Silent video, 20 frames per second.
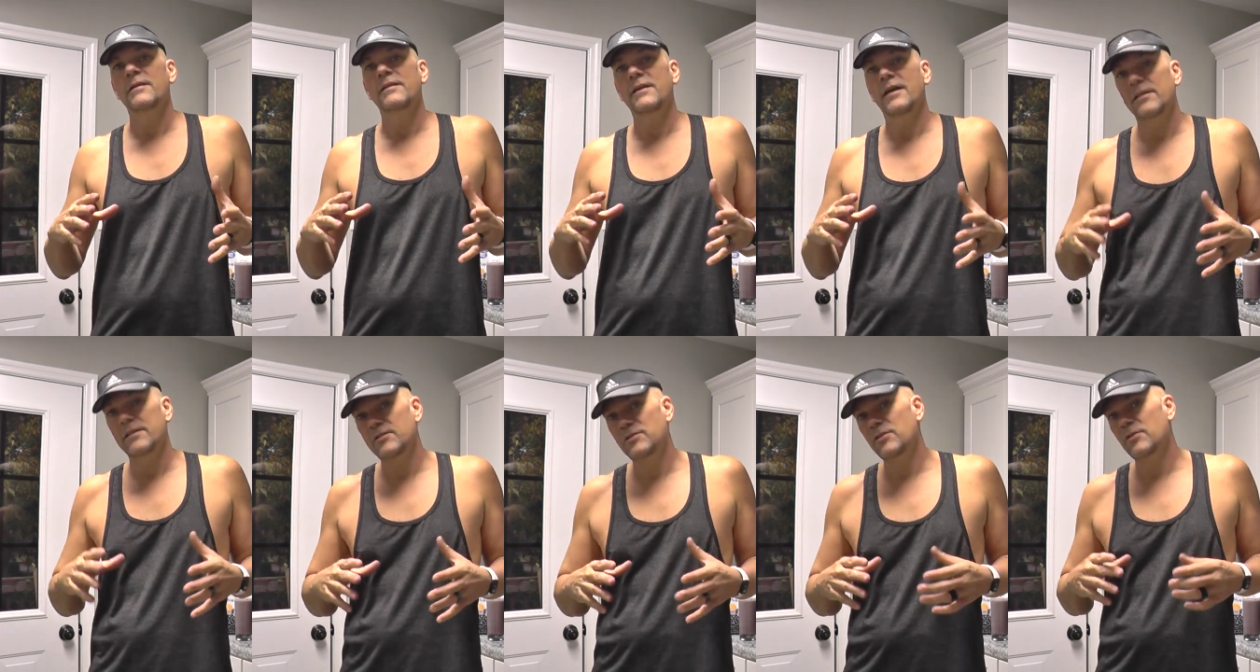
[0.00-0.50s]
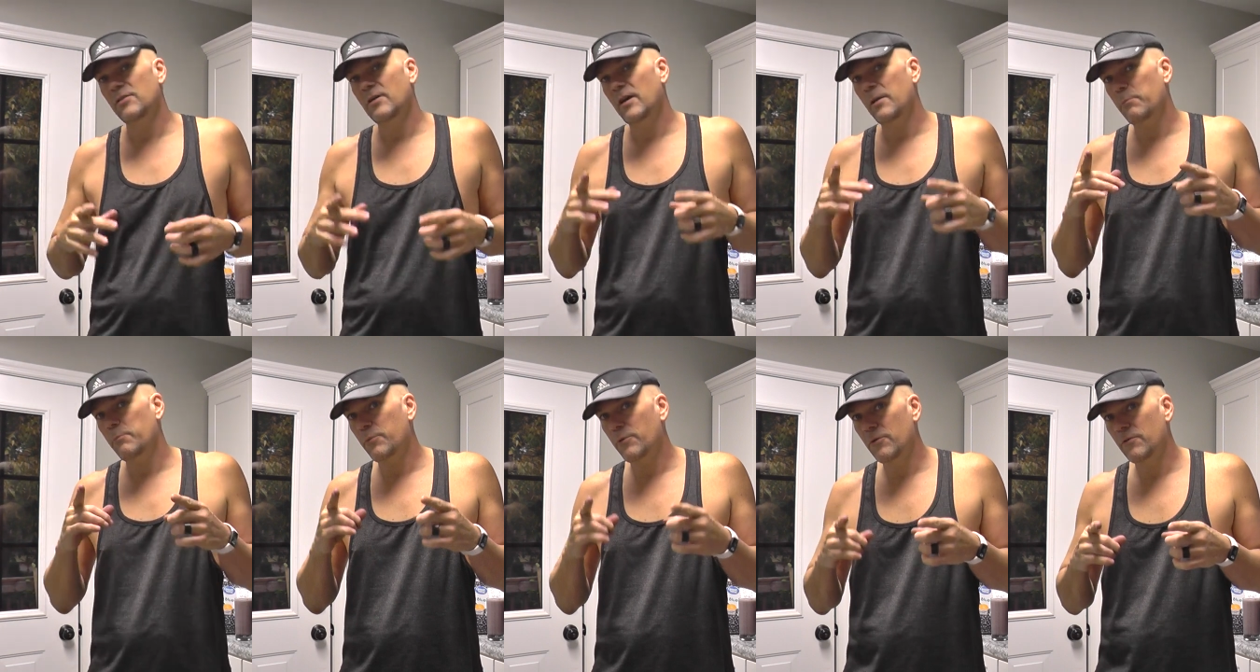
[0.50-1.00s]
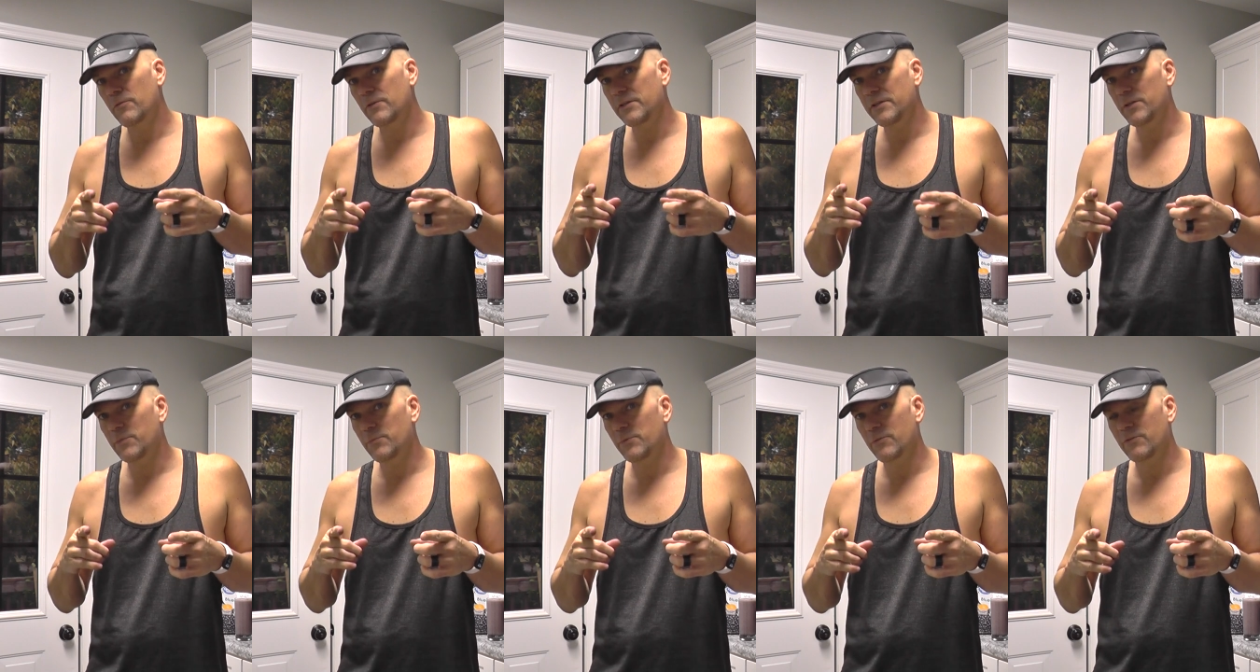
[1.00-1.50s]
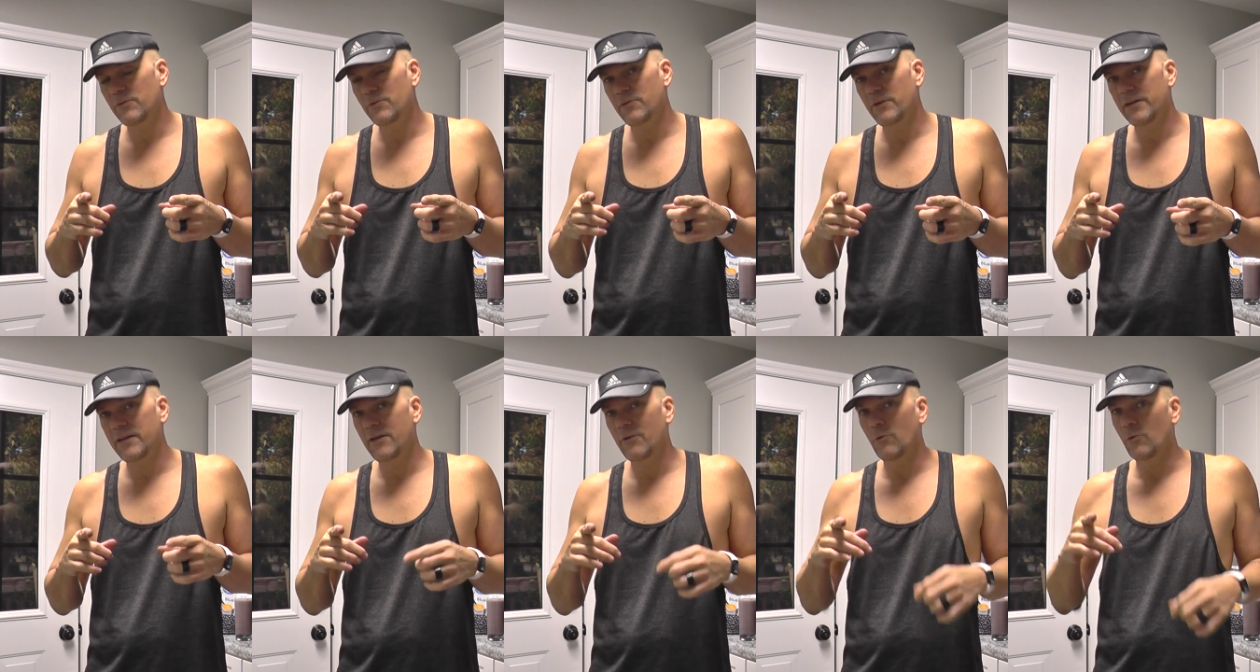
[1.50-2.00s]
Now that you're not perfectly imperfect
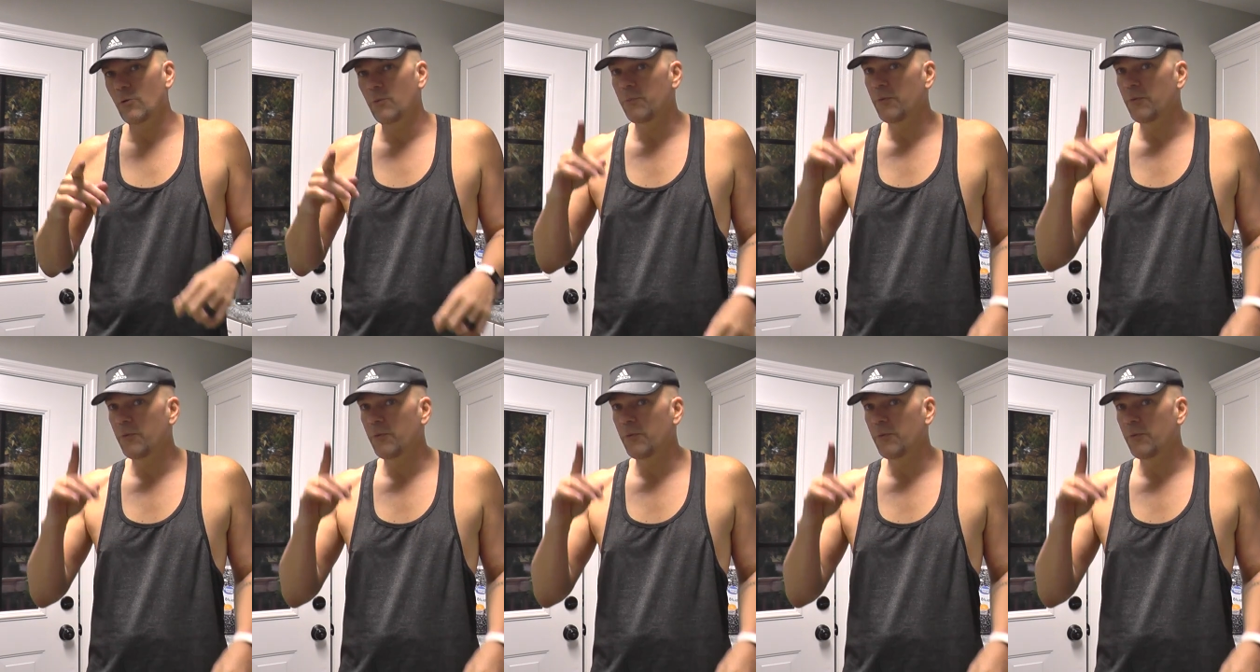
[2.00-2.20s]
right now, we're